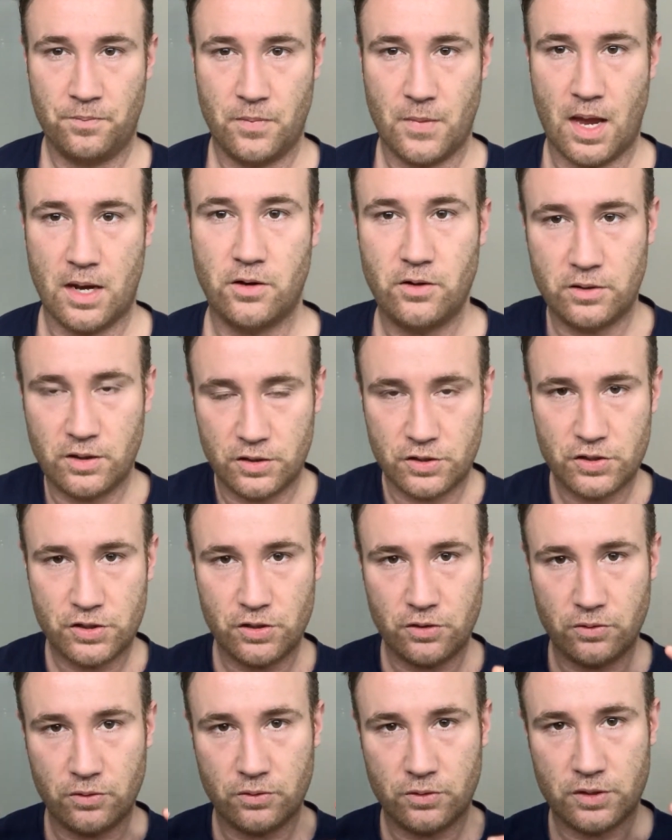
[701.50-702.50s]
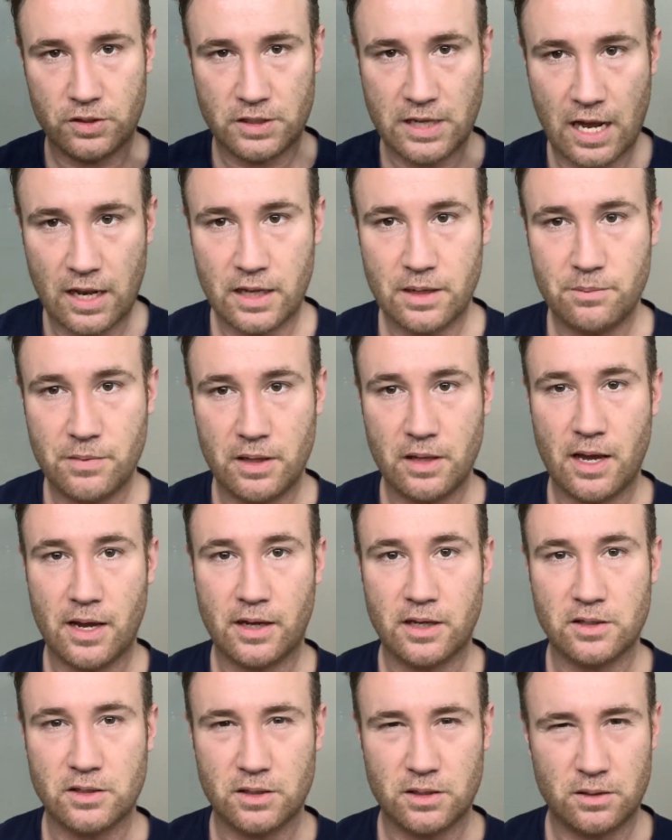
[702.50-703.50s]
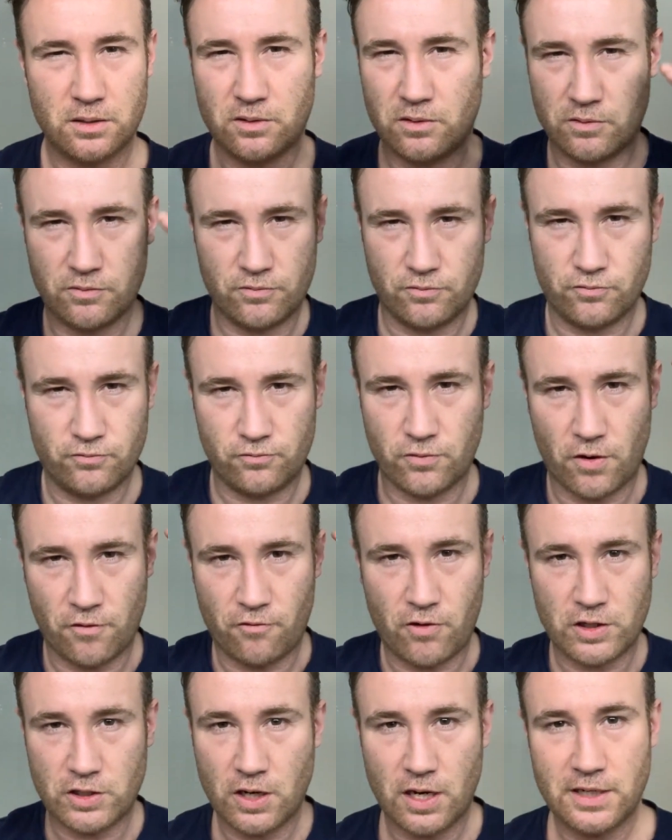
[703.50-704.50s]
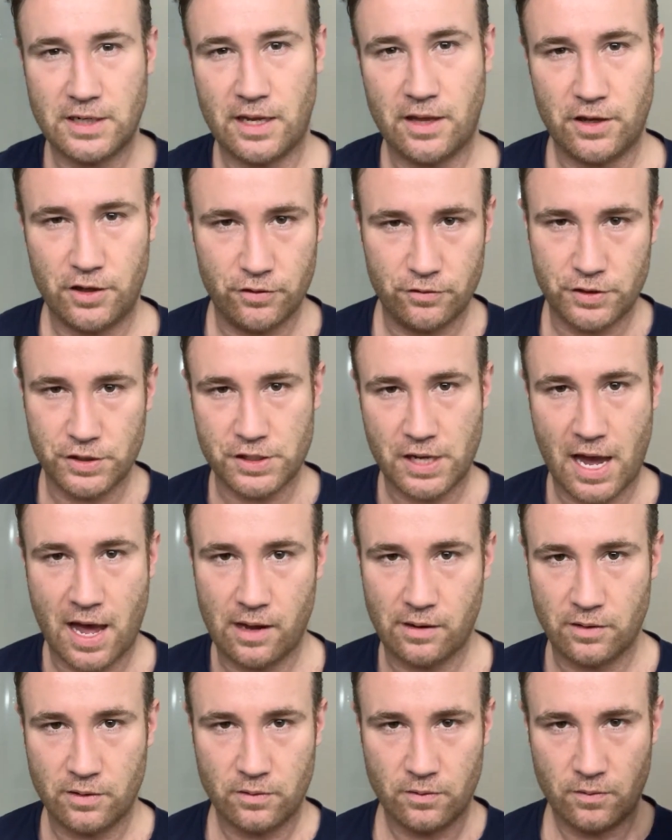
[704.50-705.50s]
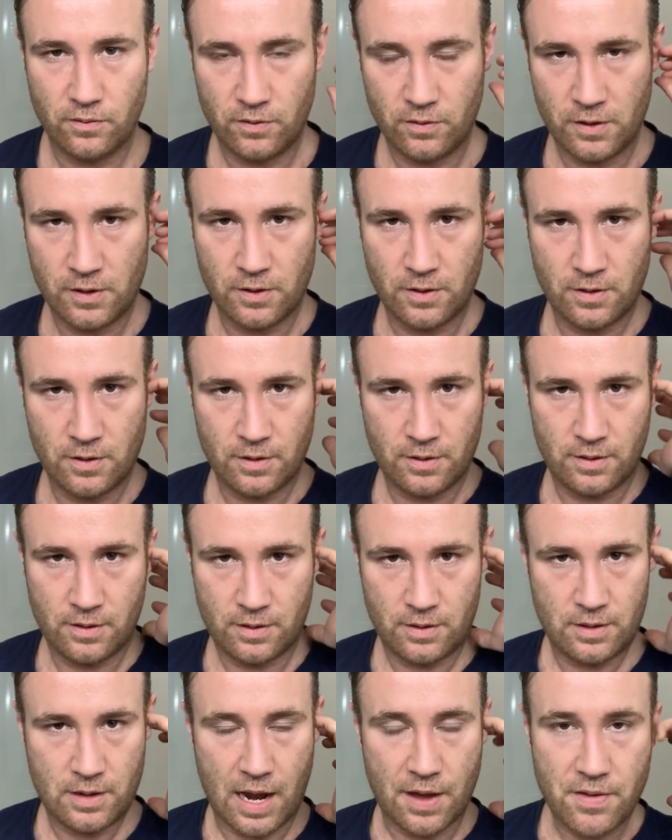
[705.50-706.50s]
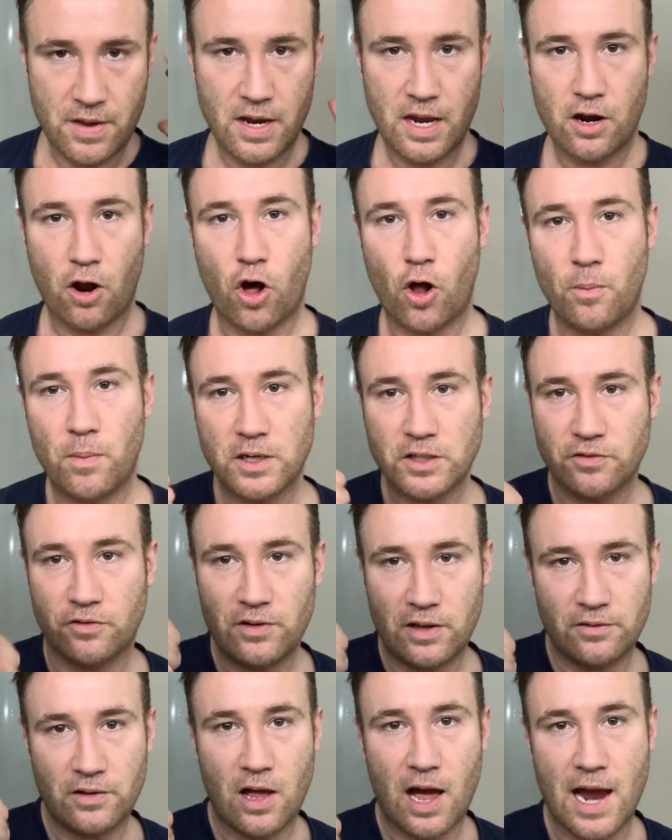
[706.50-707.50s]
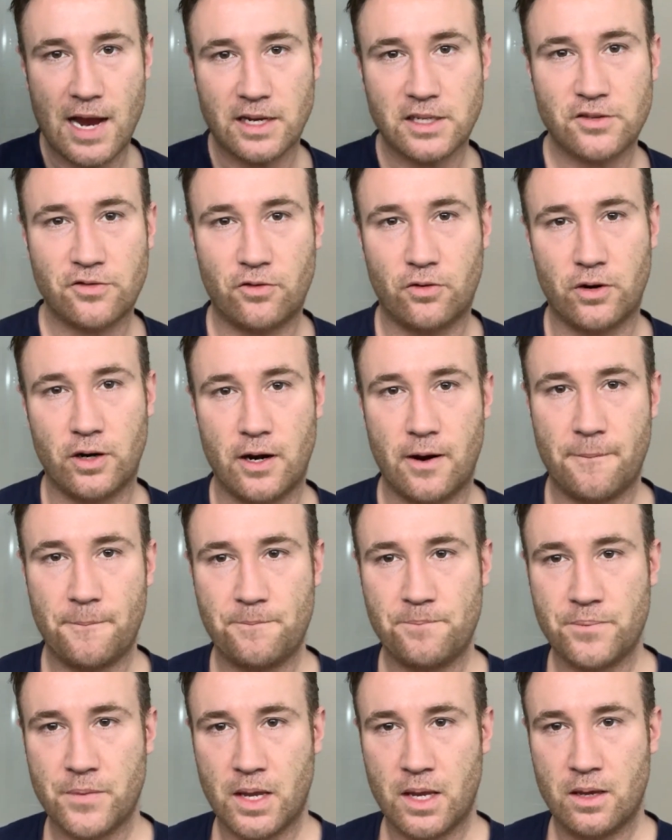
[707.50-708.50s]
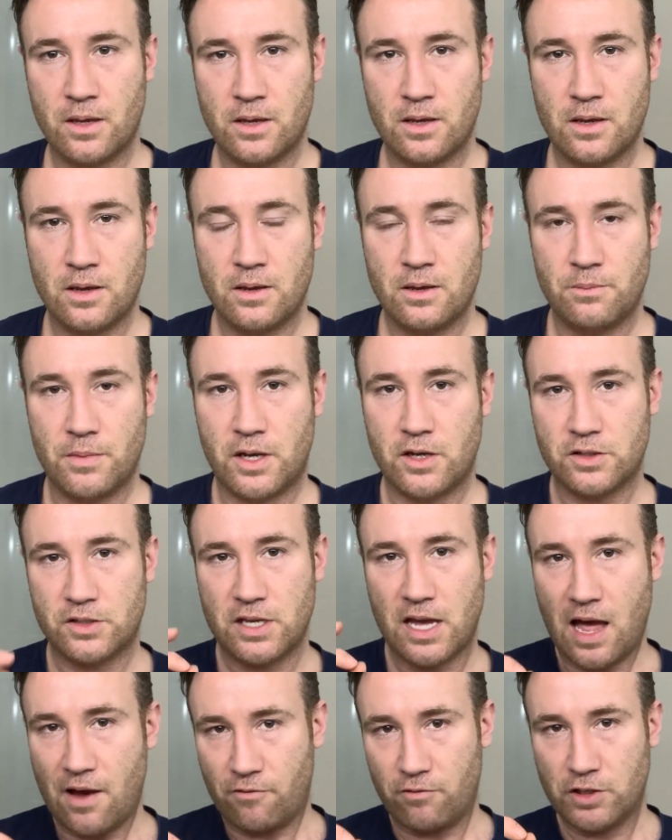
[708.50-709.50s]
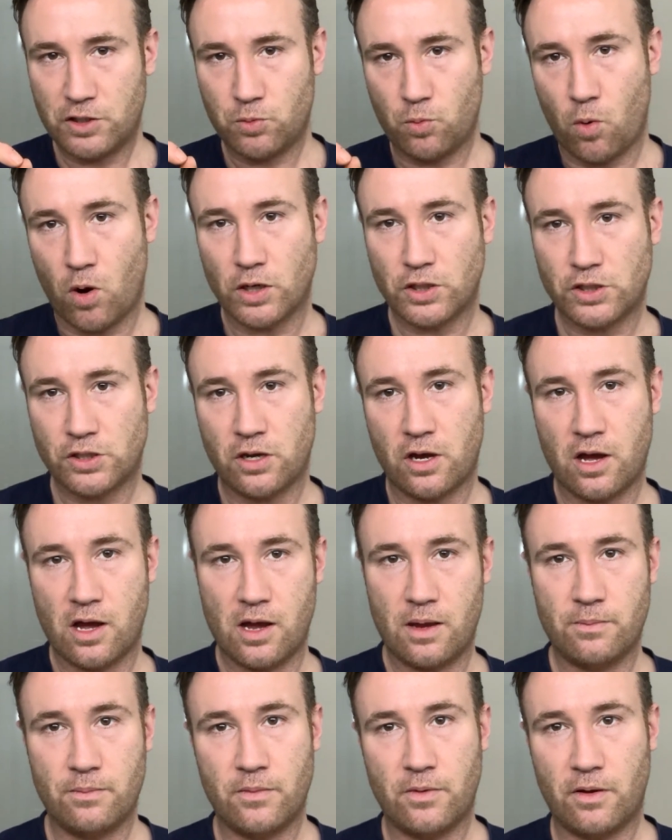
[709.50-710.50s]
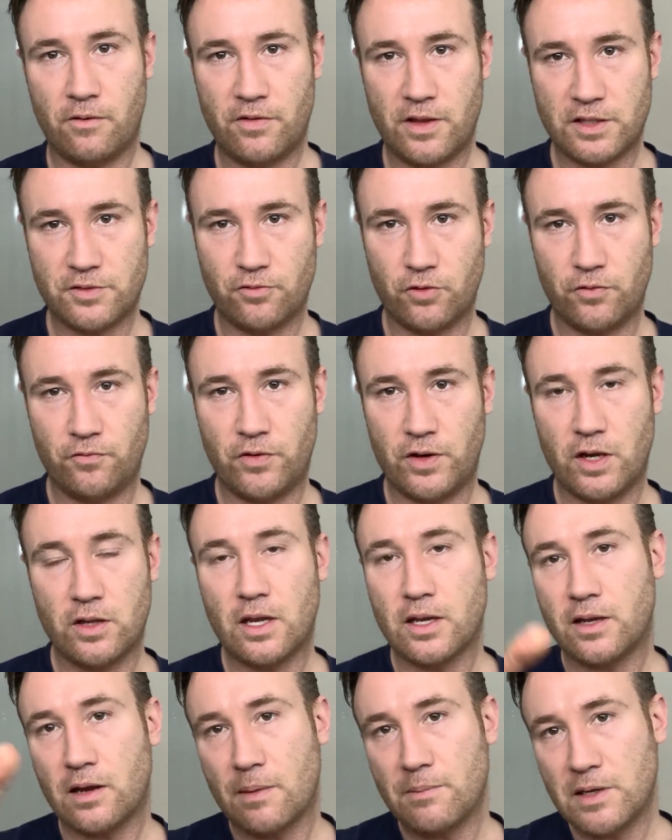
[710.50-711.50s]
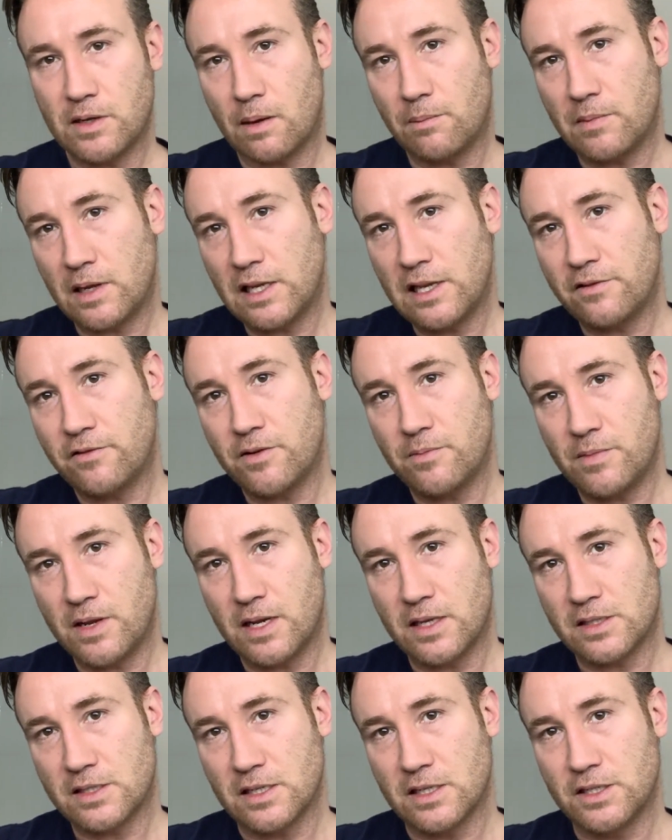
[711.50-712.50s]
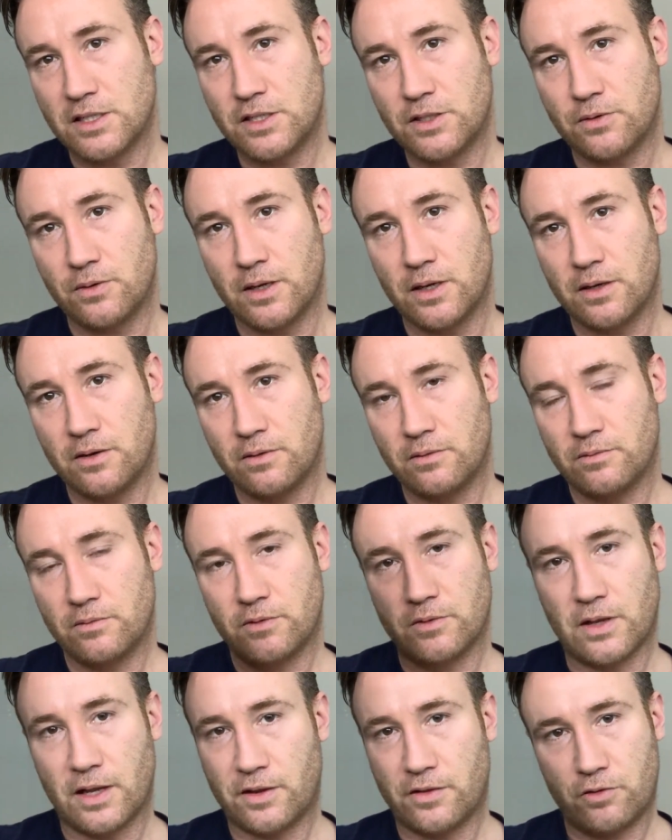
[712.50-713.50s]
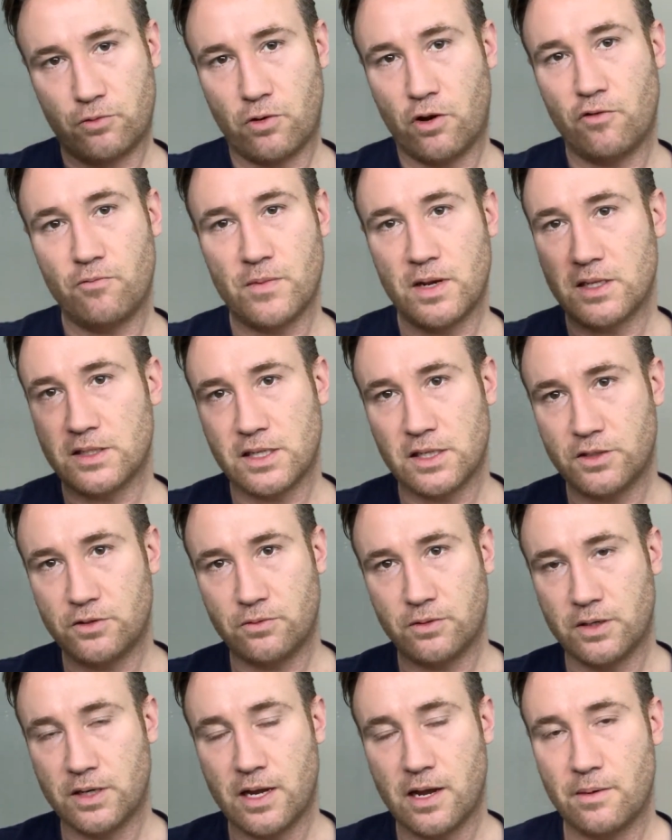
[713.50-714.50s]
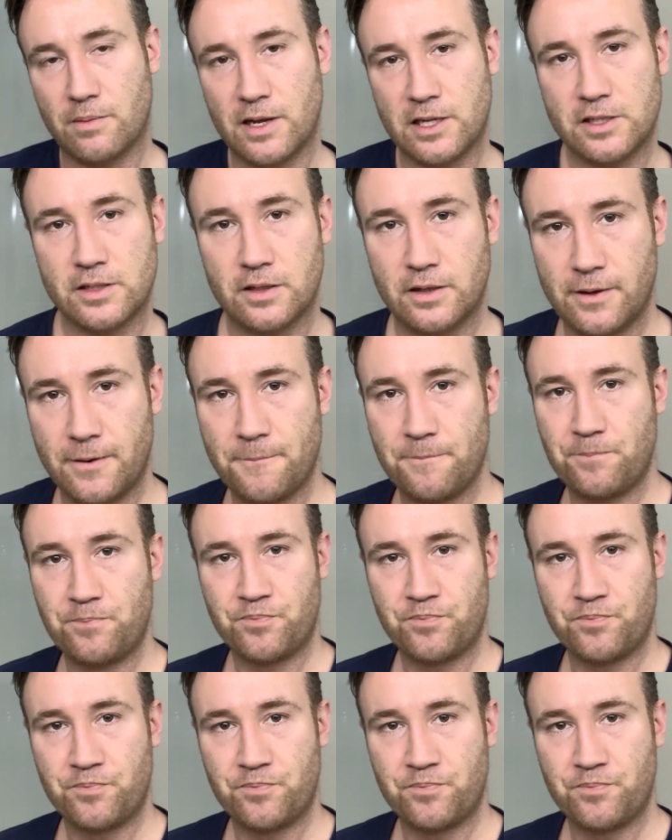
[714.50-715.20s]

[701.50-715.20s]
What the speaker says: And you're still telling me like it's a fresh idea that you've just had. And then you get a whole bunch of likes for it. Because the average watch time of this book video, like, I mean, I'm 11 minutes into it, like 12 minutes into it now, basically.